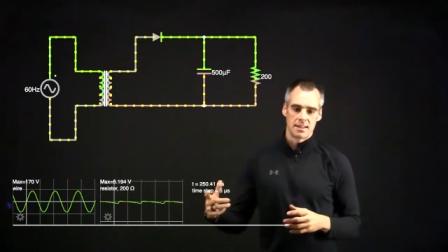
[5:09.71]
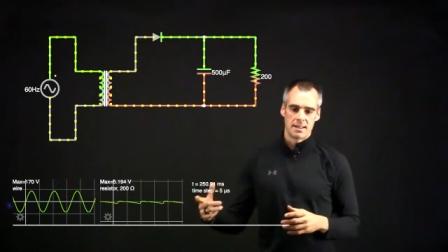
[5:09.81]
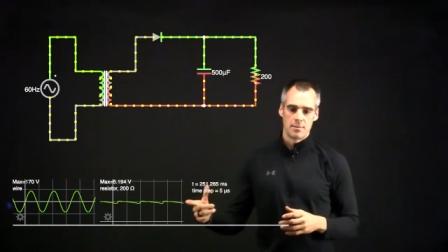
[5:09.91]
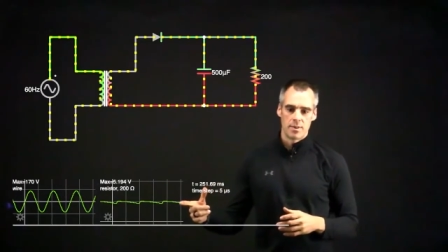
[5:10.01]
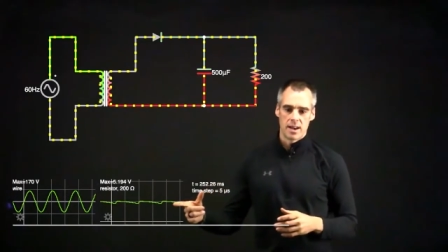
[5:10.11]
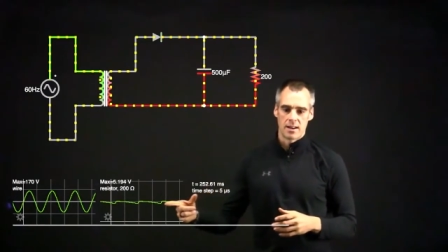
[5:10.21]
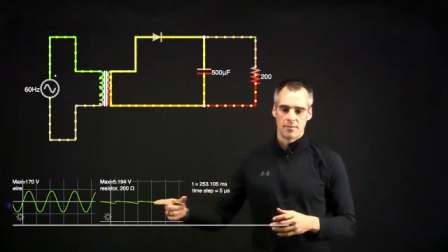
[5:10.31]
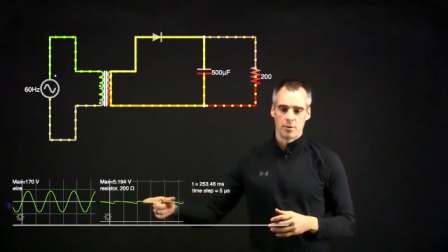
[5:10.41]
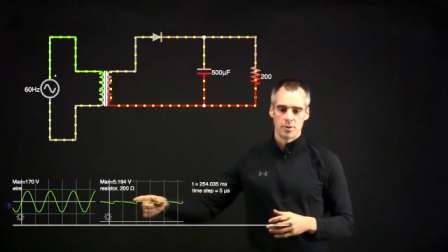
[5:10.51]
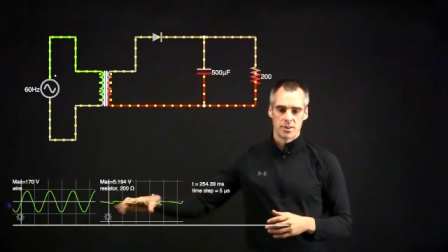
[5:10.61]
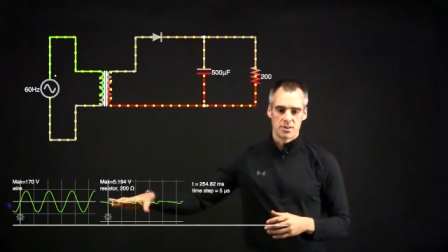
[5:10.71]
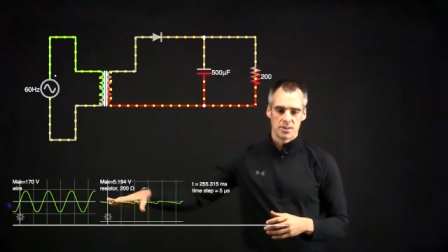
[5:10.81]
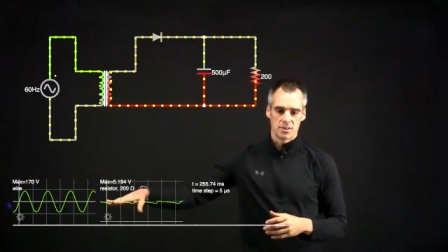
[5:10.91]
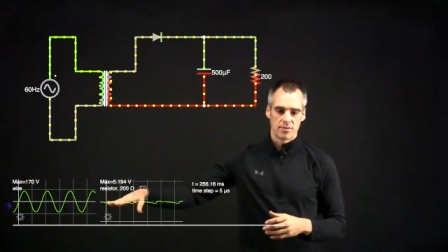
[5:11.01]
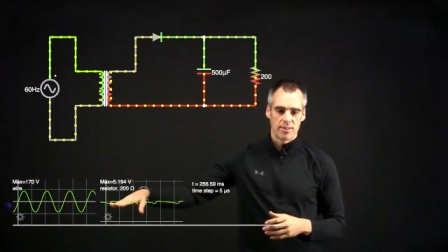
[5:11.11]
keep that voltage,
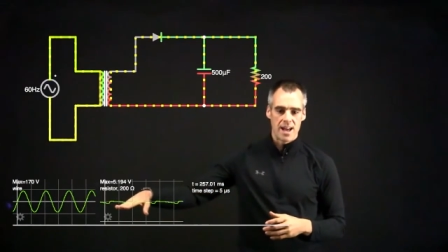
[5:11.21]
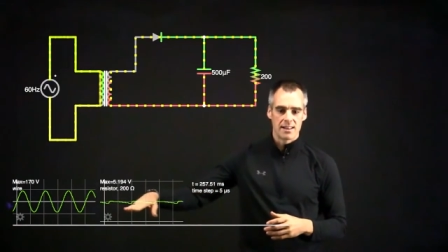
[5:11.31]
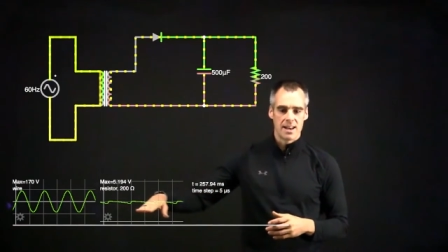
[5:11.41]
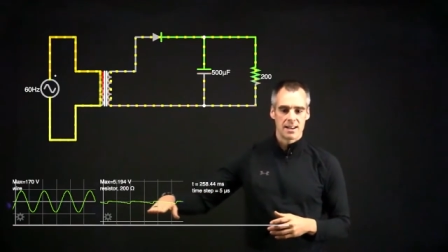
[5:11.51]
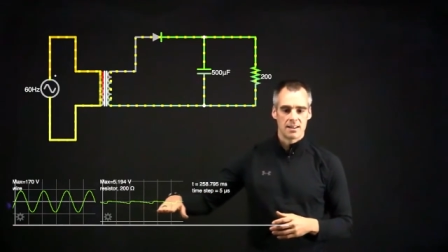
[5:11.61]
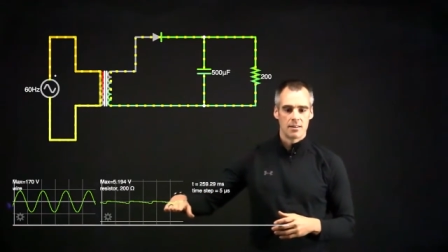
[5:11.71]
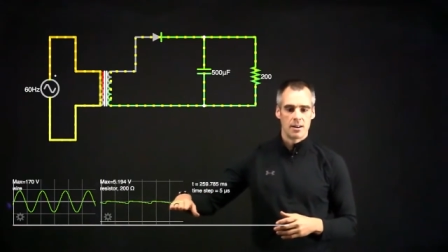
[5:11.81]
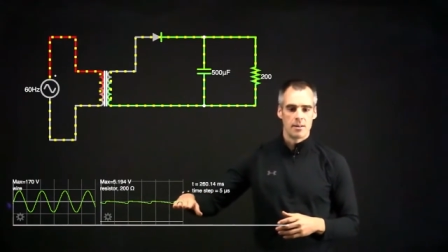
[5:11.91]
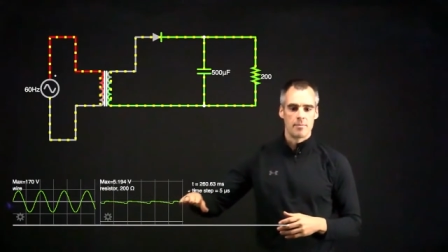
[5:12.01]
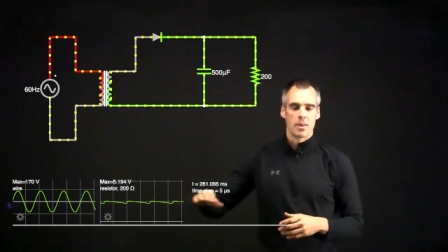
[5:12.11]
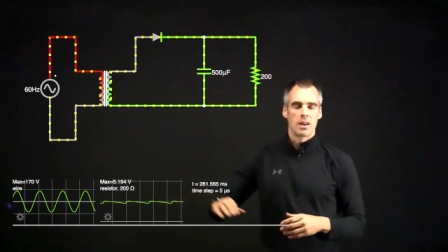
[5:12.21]
just flatline it,